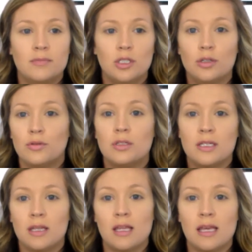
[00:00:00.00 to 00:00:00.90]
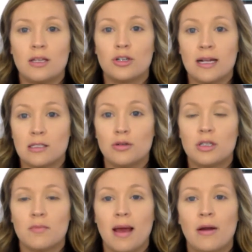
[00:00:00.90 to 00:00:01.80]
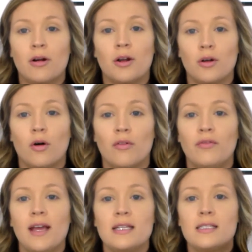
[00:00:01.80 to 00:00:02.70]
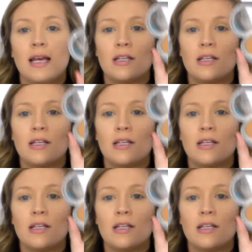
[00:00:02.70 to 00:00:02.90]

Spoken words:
used the translucent powder on your whole face